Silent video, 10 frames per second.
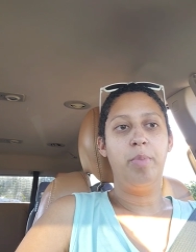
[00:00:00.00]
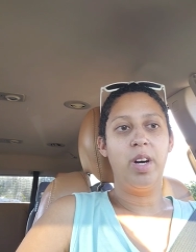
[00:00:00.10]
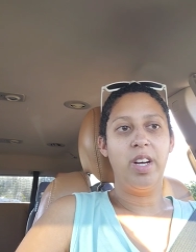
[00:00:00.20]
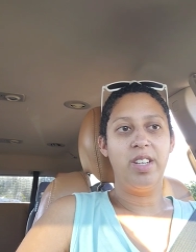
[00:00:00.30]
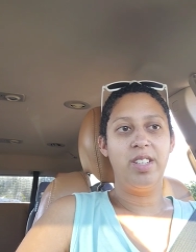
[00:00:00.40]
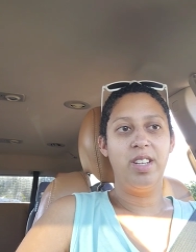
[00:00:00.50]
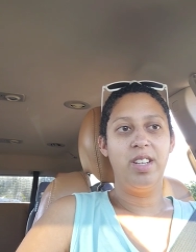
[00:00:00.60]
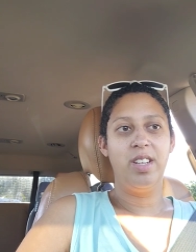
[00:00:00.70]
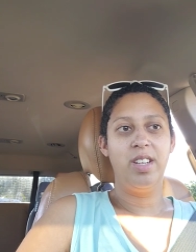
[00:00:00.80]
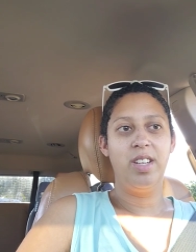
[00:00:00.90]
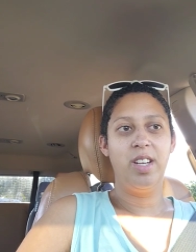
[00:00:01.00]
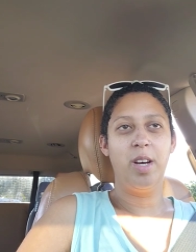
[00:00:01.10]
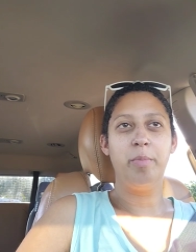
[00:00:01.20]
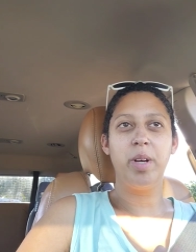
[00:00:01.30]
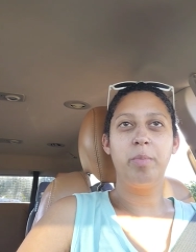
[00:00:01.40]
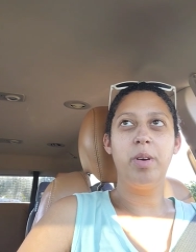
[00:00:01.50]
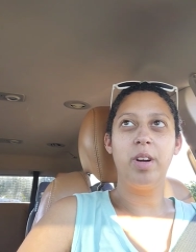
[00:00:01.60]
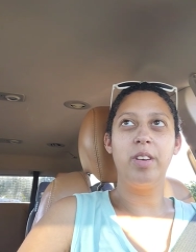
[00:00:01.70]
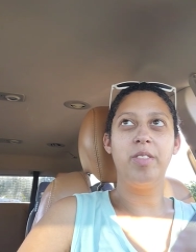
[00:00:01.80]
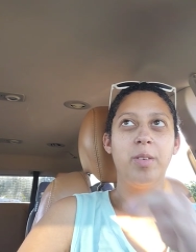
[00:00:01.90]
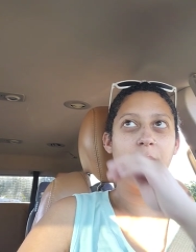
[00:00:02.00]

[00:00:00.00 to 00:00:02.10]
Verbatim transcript: but a big part of the